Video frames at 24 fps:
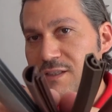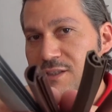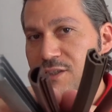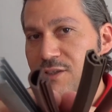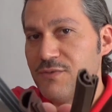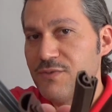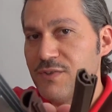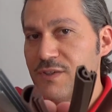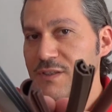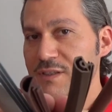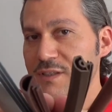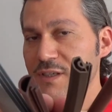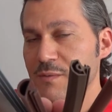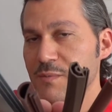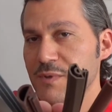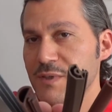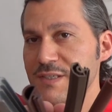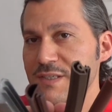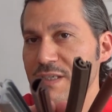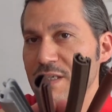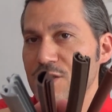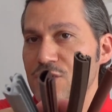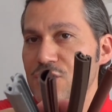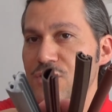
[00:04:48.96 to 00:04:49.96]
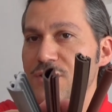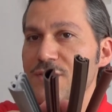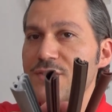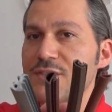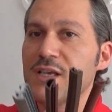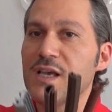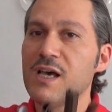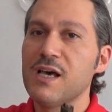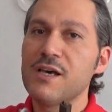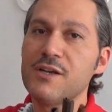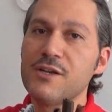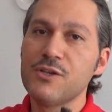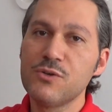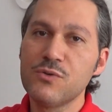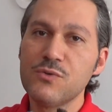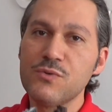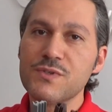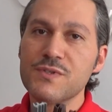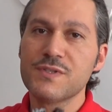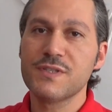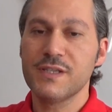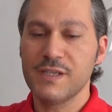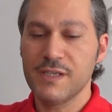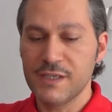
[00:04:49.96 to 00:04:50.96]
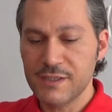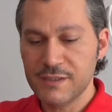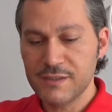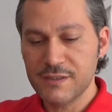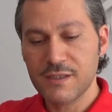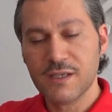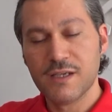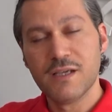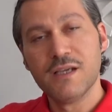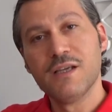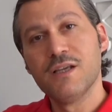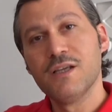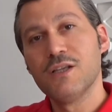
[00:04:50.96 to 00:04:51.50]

different rubber sections are used in